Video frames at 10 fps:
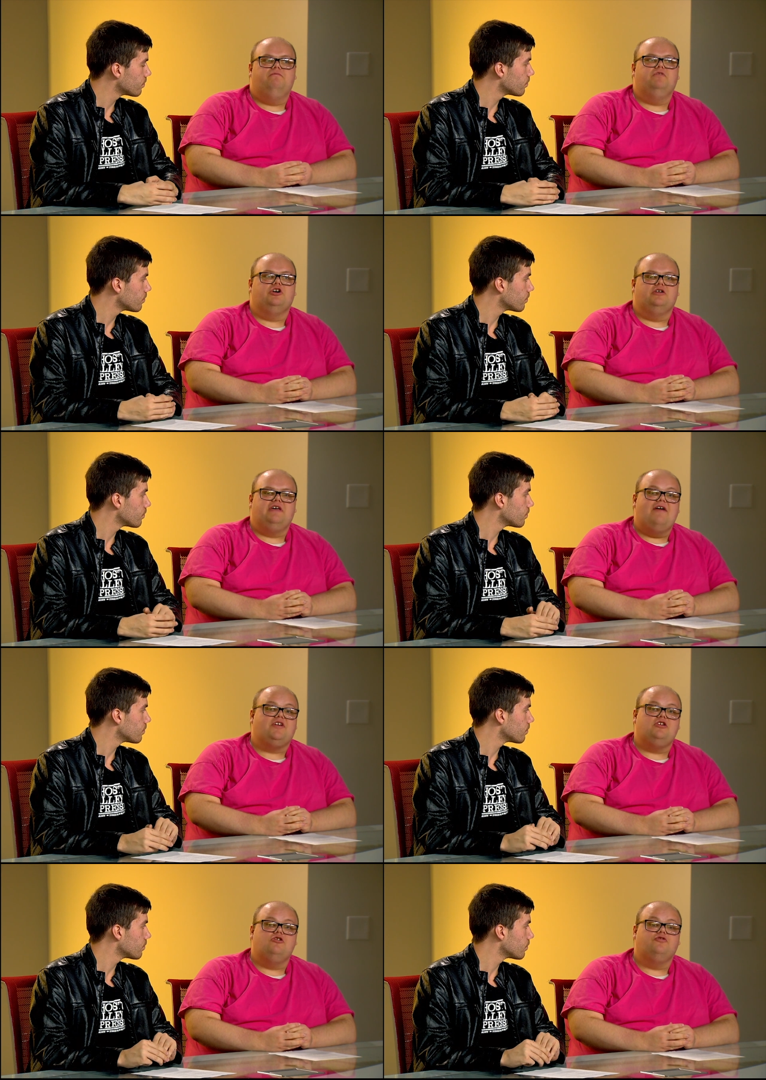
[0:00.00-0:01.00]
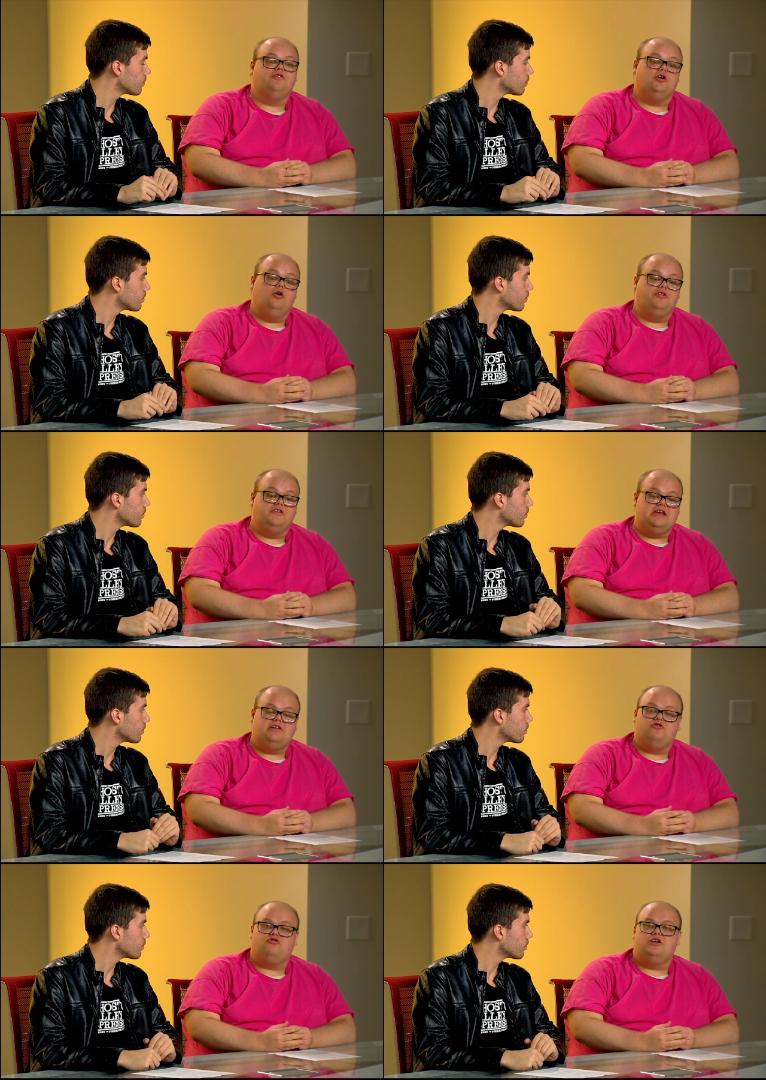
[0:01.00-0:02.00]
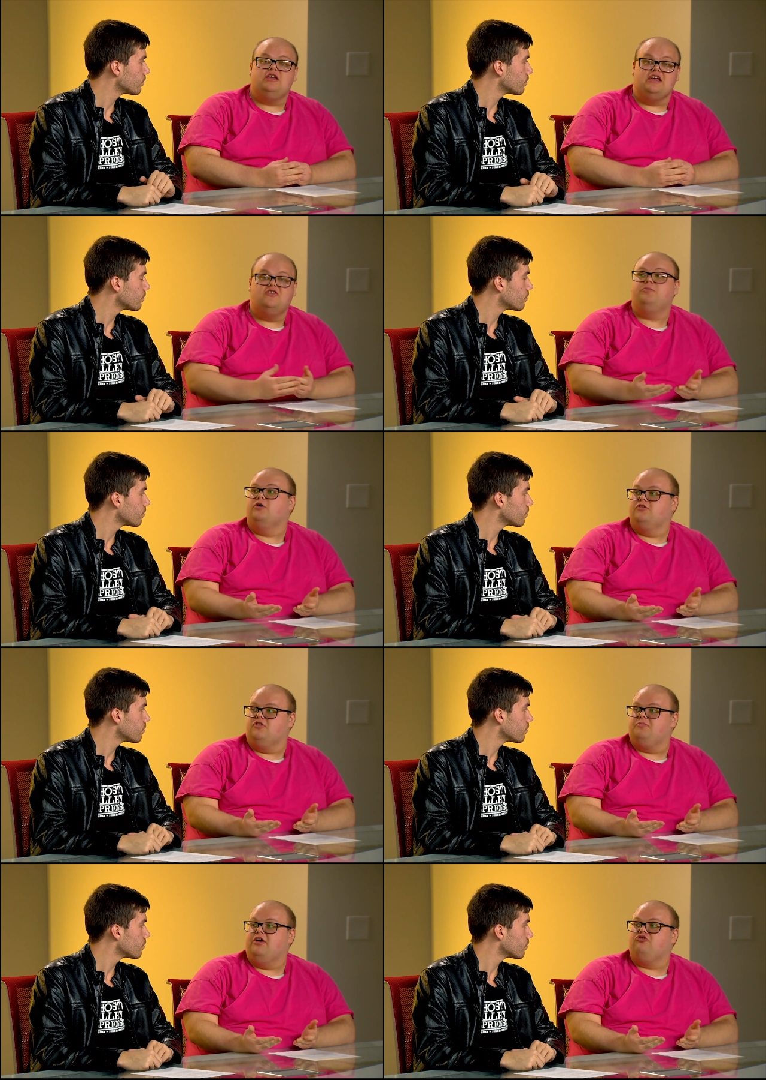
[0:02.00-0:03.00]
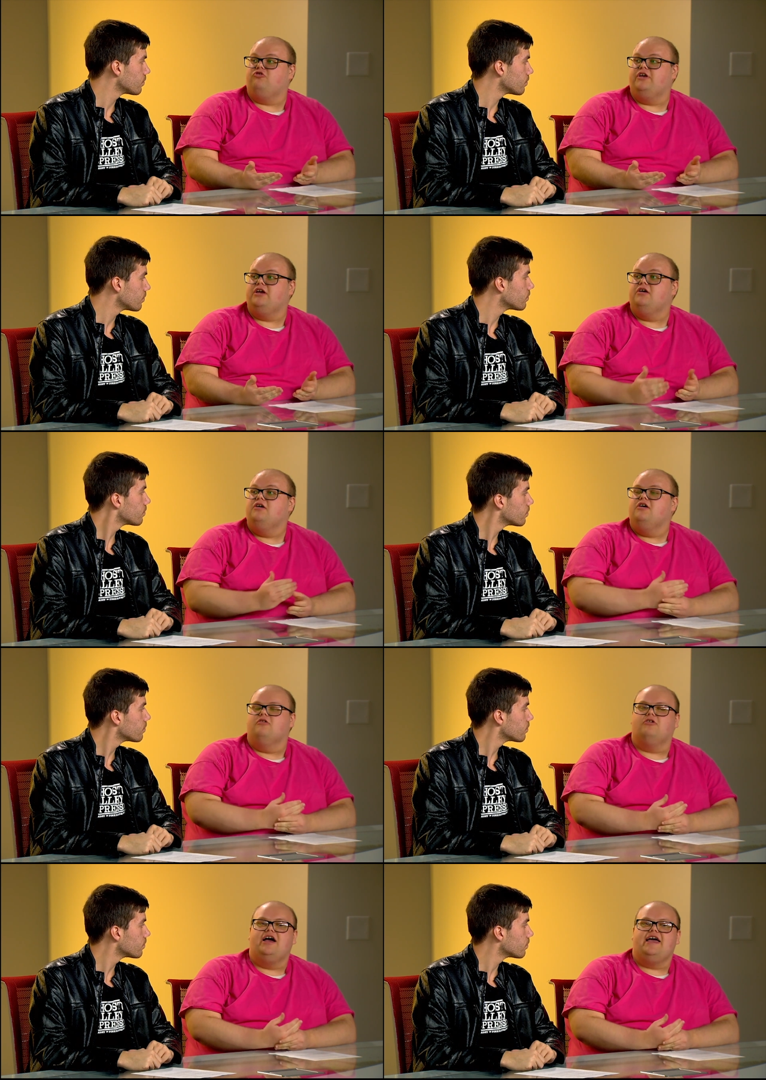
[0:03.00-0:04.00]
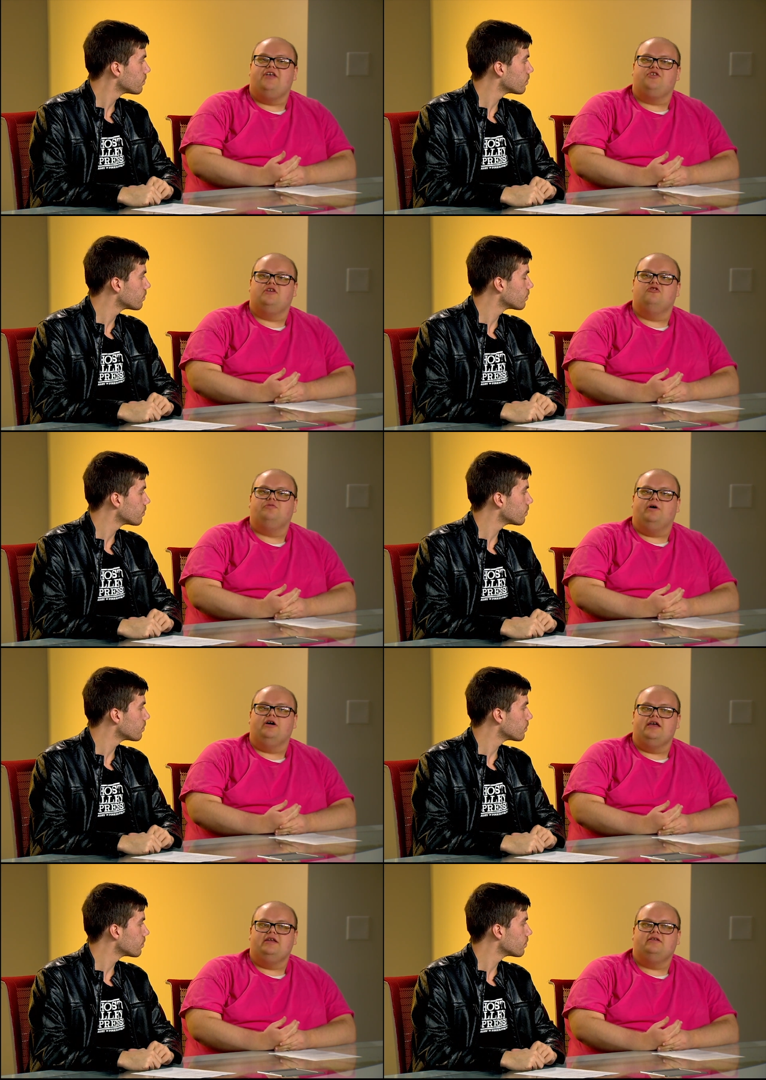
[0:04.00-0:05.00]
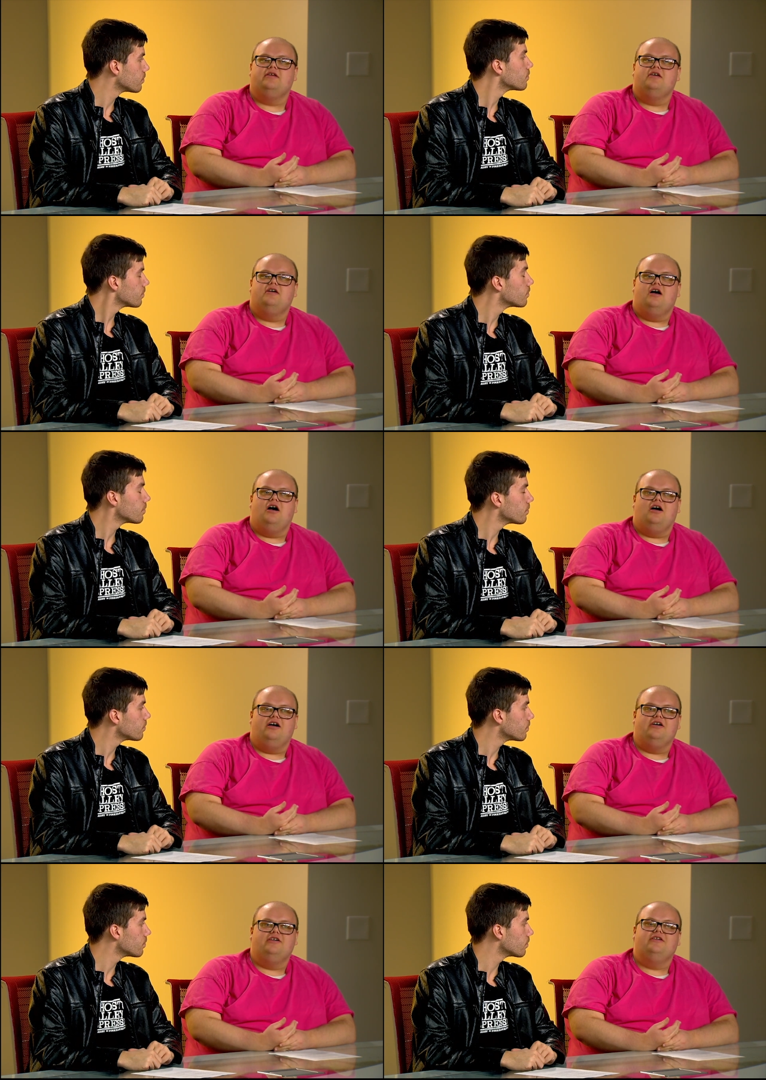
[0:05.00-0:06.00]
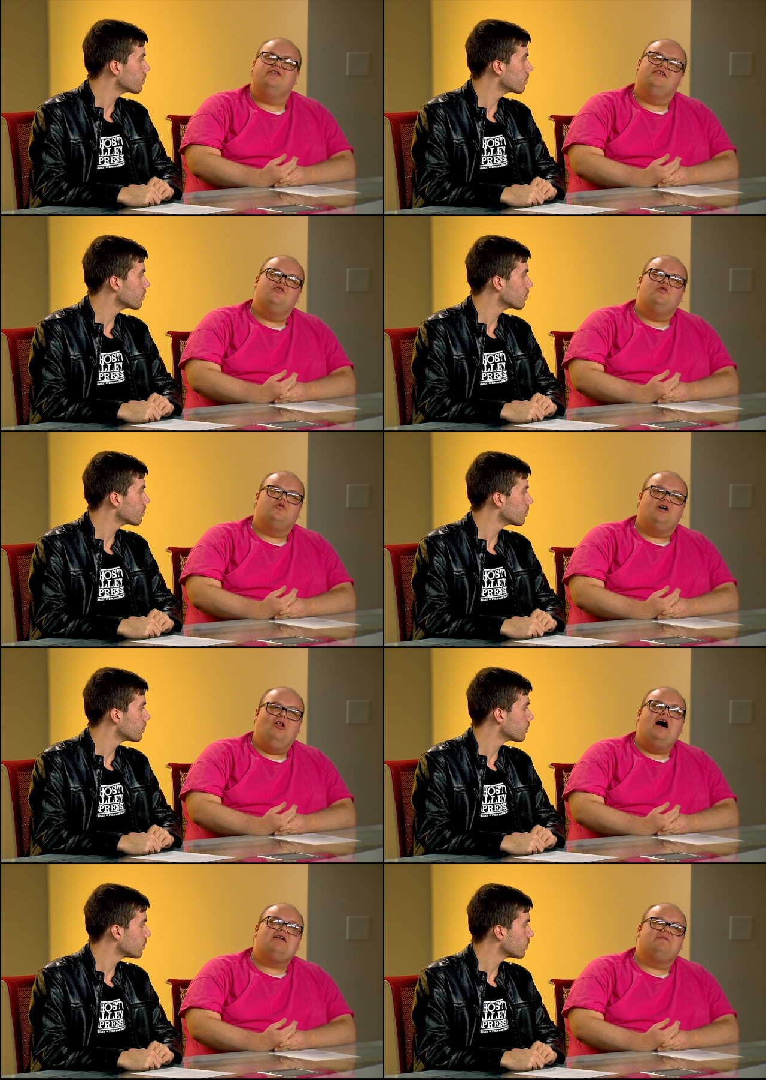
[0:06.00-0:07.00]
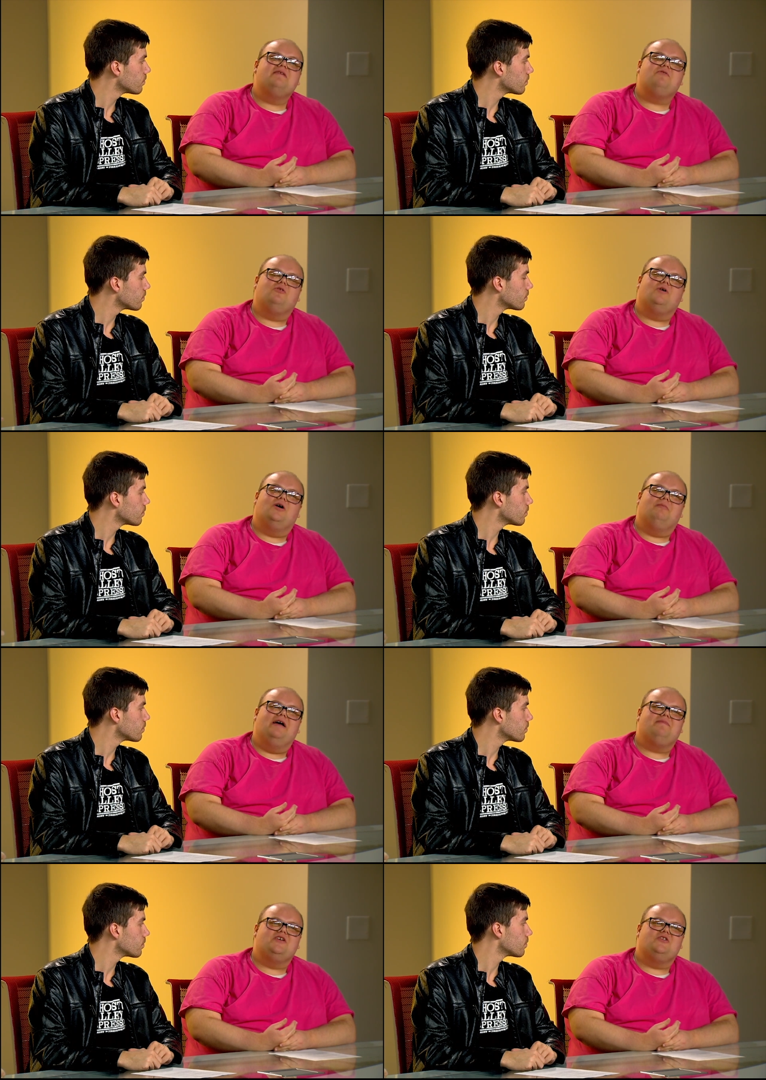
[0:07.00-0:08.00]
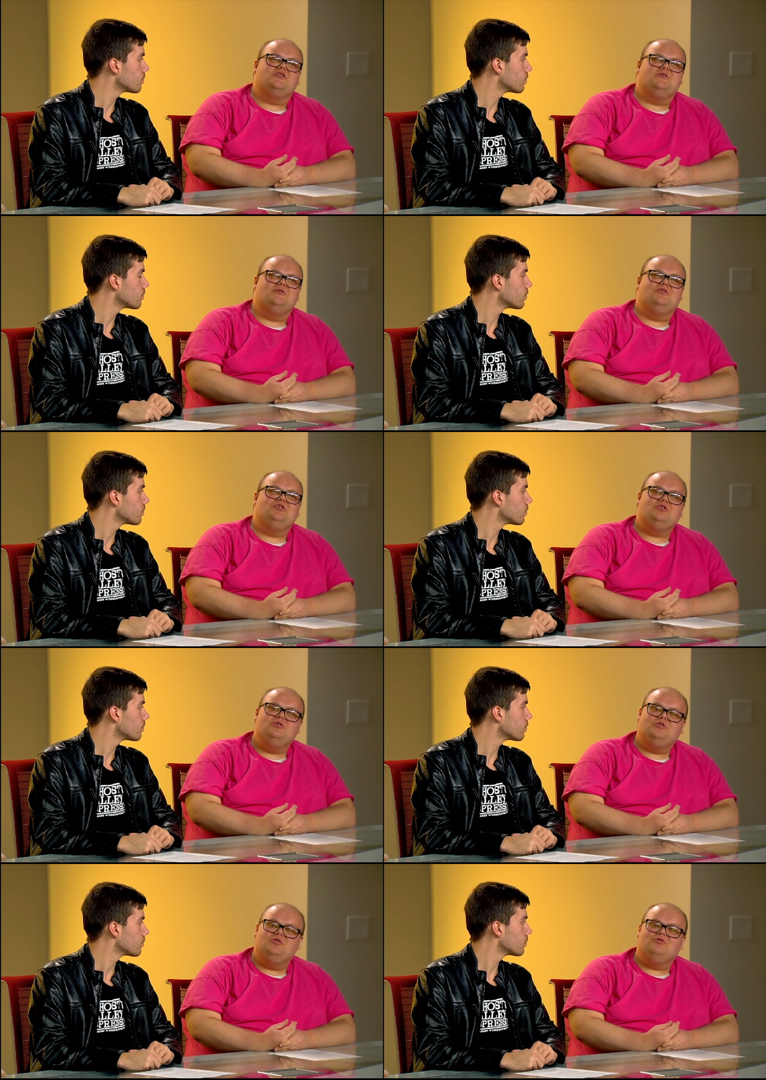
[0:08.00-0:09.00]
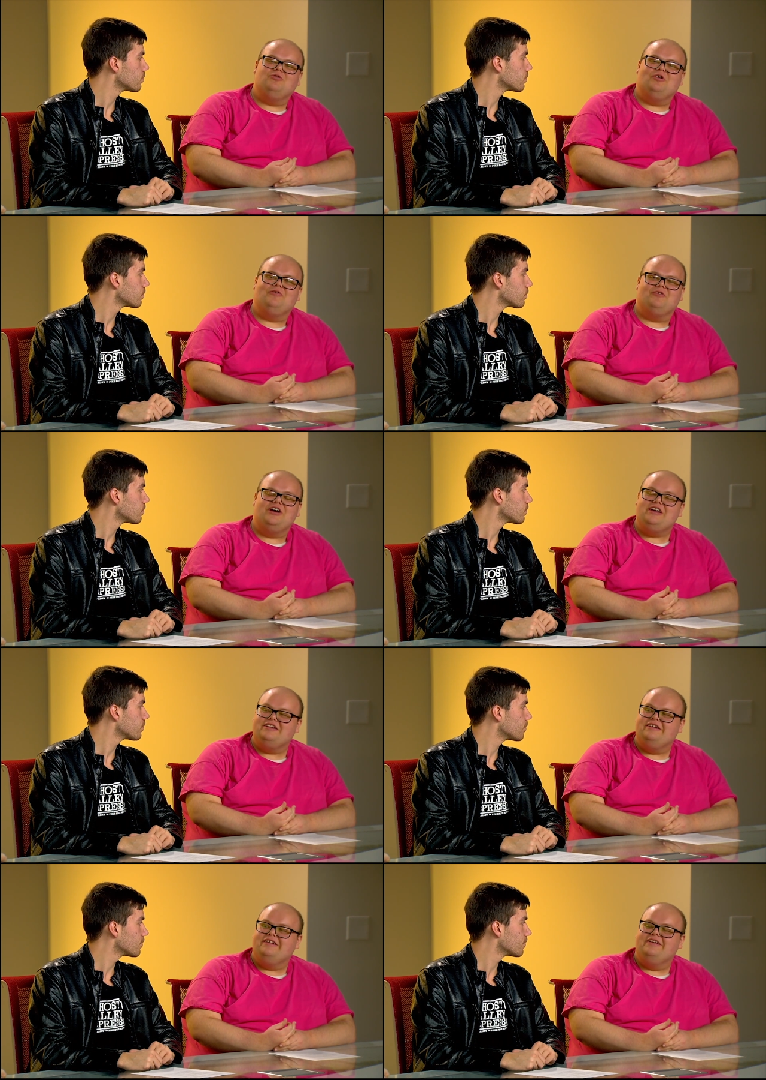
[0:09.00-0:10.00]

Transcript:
Speaker 1: they they have a huge foothold in the industry, esports especially. Riot has a huge part in. Uh, a lot of people might be a little little too afraid